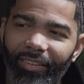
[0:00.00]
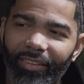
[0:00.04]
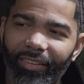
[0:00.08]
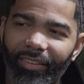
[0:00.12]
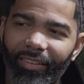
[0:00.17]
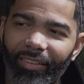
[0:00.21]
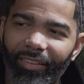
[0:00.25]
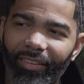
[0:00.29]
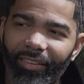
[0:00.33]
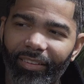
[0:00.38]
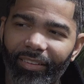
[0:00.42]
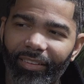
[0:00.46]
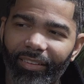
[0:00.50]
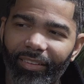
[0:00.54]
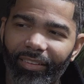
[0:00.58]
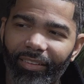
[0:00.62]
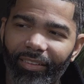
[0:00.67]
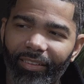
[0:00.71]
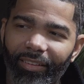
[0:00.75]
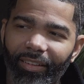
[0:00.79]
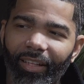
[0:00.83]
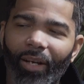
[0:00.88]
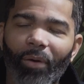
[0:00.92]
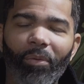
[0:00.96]
your vision
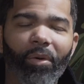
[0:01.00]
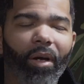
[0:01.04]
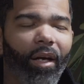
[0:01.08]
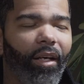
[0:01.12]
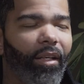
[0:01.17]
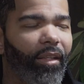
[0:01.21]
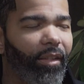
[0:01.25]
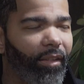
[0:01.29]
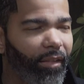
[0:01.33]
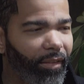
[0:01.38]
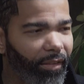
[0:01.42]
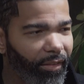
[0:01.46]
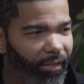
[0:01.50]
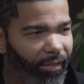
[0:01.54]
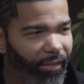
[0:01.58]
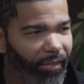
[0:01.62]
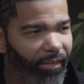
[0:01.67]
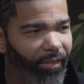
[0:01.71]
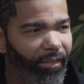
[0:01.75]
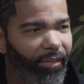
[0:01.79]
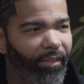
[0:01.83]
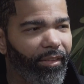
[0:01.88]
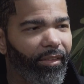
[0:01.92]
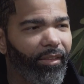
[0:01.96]
moving
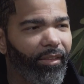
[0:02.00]
into